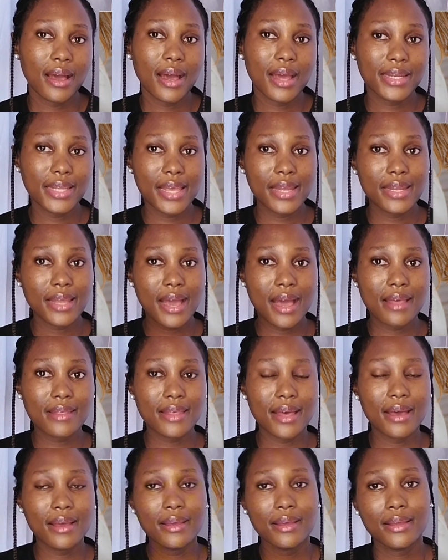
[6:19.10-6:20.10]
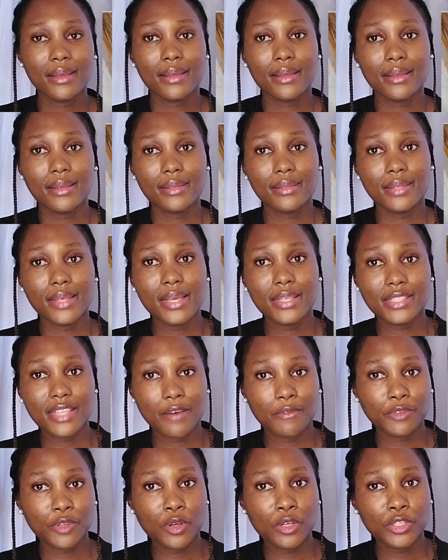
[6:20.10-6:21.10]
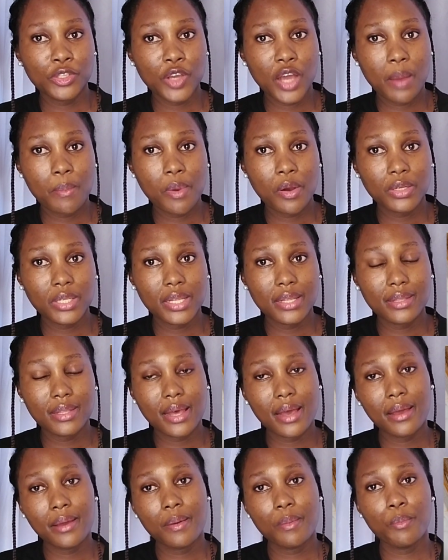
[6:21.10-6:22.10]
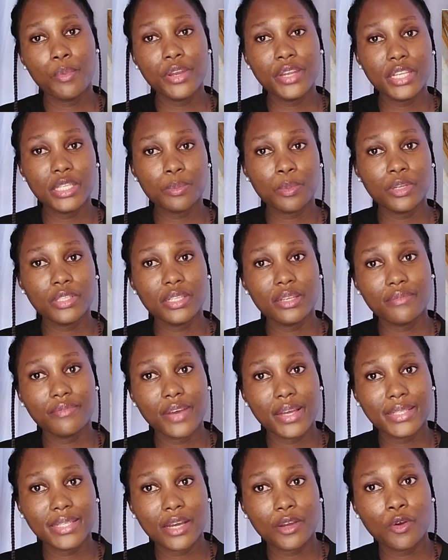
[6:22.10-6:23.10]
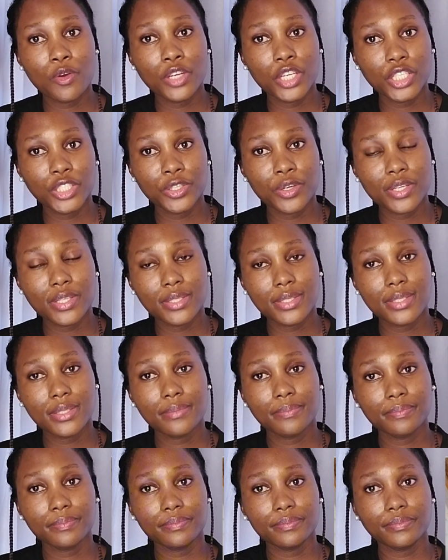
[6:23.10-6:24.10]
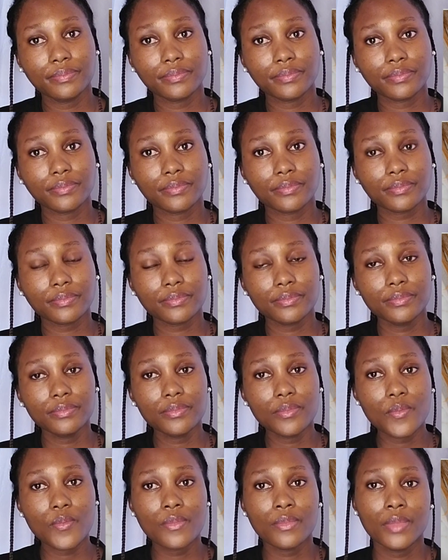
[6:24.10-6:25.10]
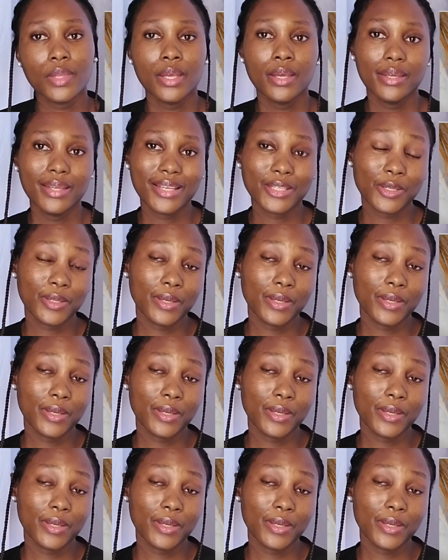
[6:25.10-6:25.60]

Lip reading: and any other things I've told you about in the predisposing factor conditions. Yeah,